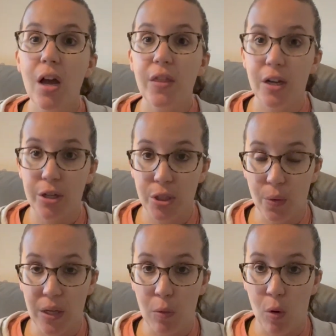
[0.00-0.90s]
There is
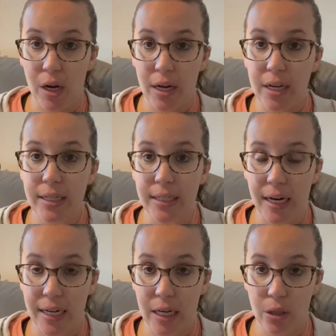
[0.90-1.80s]
only one
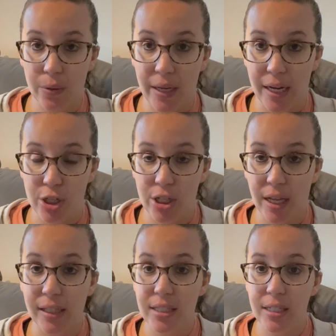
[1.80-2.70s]
dining location,
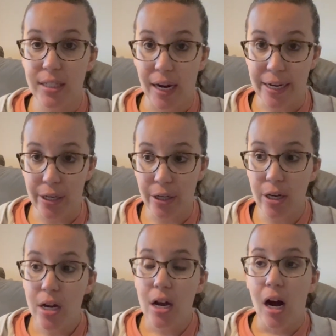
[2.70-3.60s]
that's the diner.
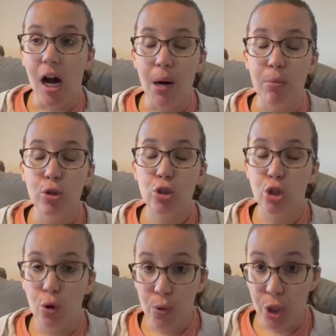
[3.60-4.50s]

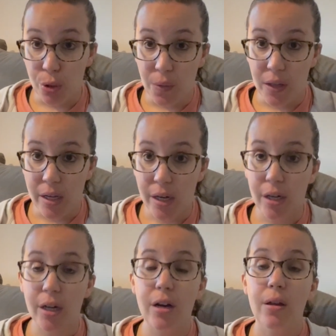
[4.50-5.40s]
So cute in
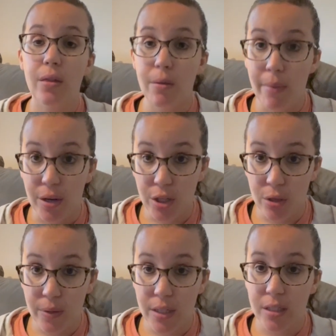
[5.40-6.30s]
there. The menu
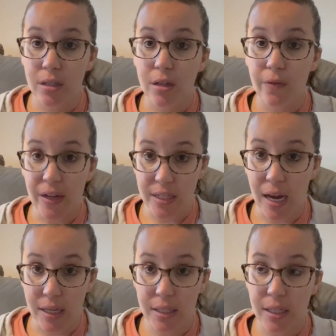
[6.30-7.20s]
is
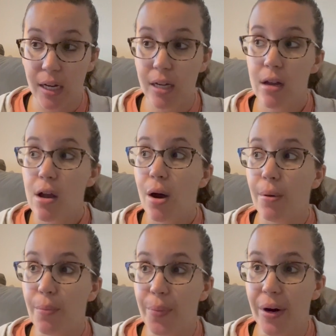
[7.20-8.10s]
fantastic,
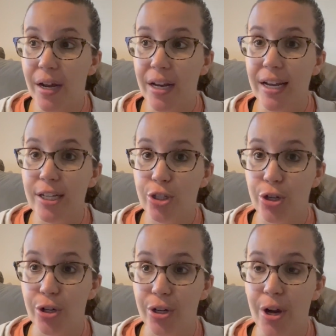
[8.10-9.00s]
but it
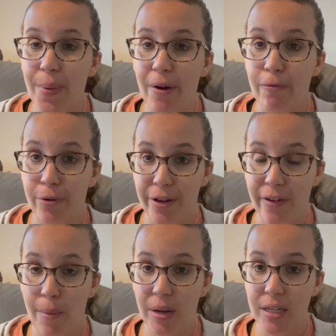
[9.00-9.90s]
took about
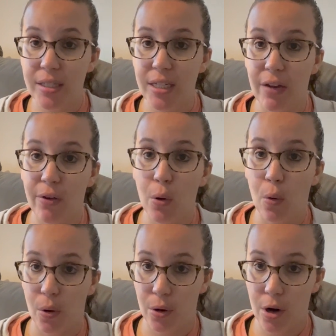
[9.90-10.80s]
45 minutes to even
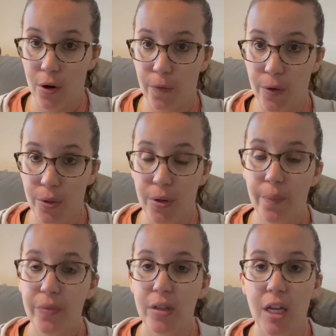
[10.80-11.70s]
order our food.
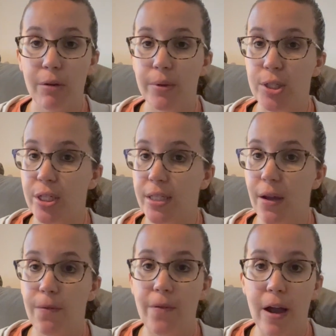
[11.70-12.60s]
It was just a
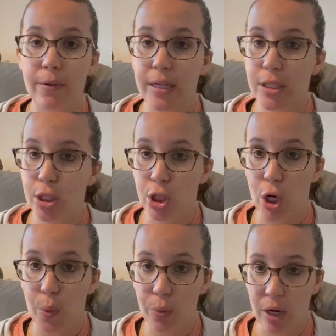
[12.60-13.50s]
very
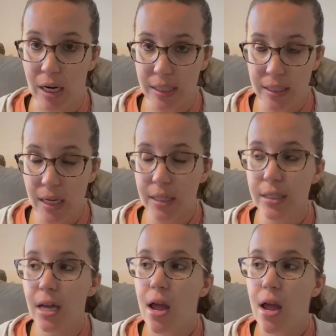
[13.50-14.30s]
slow process.